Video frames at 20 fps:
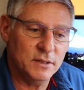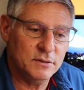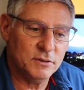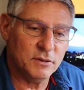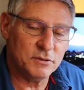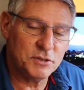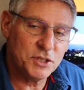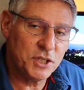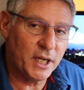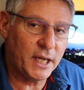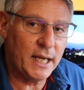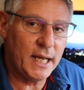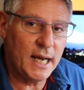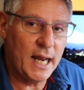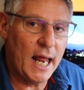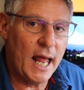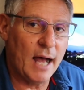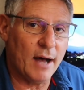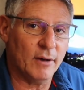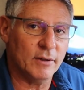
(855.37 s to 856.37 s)
So check it
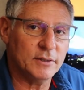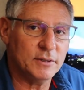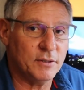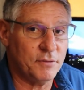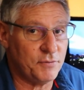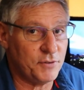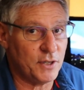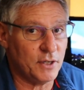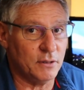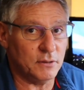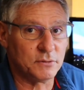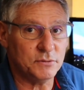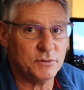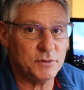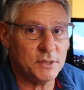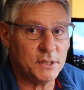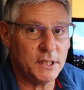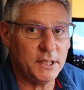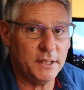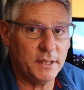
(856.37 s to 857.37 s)
out. So if you don't
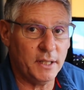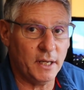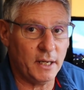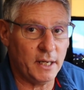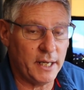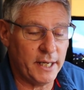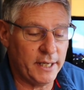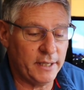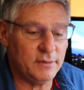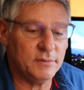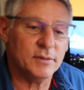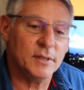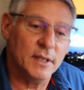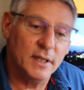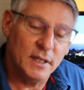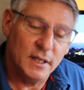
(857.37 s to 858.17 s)
see the links,